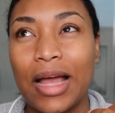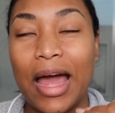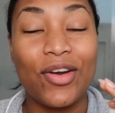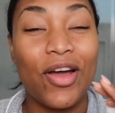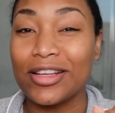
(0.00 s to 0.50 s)
I
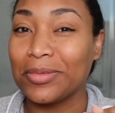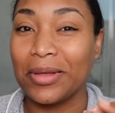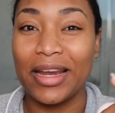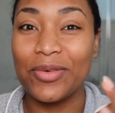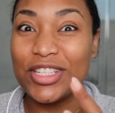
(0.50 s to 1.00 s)
don't know how to
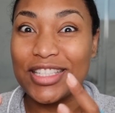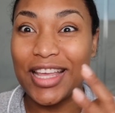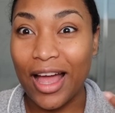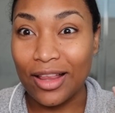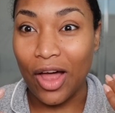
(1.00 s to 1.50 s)
explain it. It was just
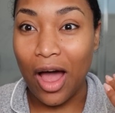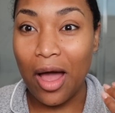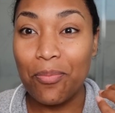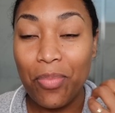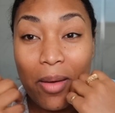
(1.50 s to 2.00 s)
like a
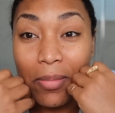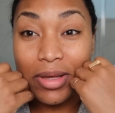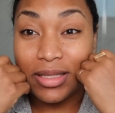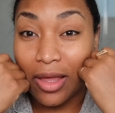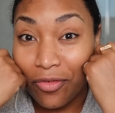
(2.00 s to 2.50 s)
lot, but my
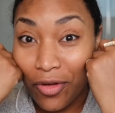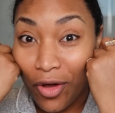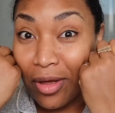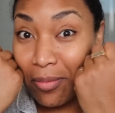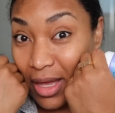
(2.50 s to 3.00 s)
skin
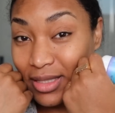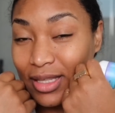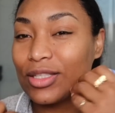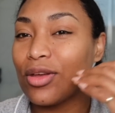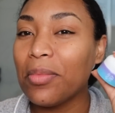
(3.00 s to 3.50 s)
felt
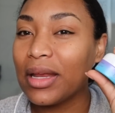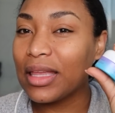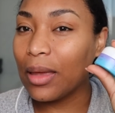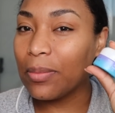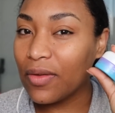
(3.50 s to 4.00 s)
amazing. So I'm gonna
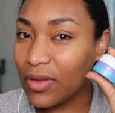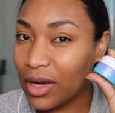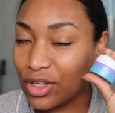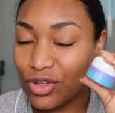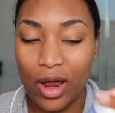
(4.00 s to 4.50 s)
keep giving
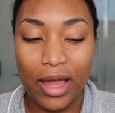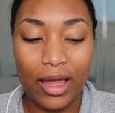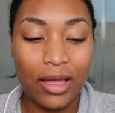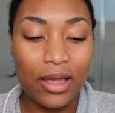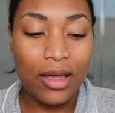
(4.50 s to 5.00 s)
it a
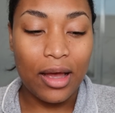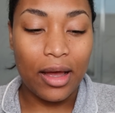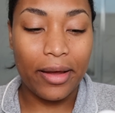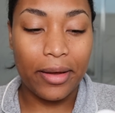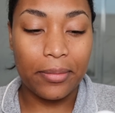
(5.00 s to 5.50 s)
try.
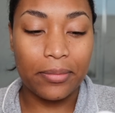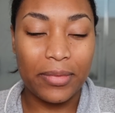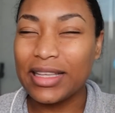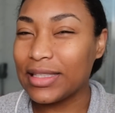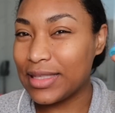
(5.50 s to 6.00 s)

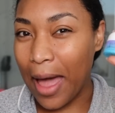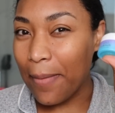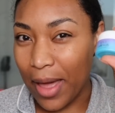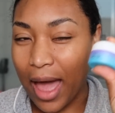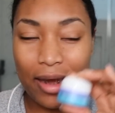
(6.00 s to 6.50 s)
It's
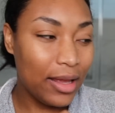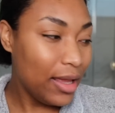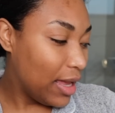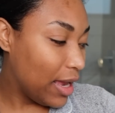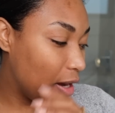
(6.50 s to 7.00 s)
not bad.
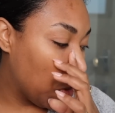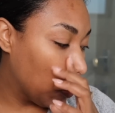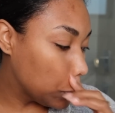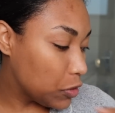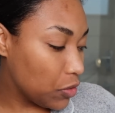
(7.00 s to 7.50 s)
And
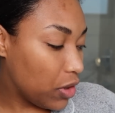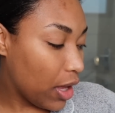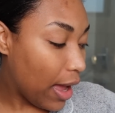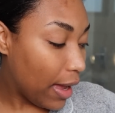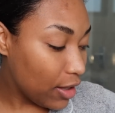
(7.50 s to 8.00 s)
also the
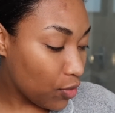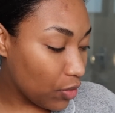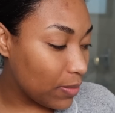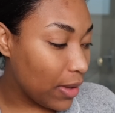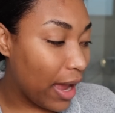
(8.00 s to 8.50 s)
eye
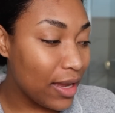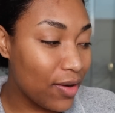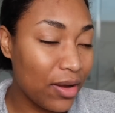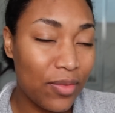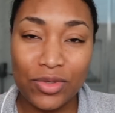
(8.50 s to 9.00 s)

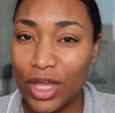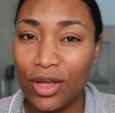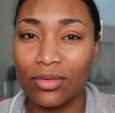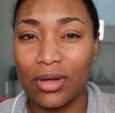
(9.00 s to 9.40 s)
cream was cute.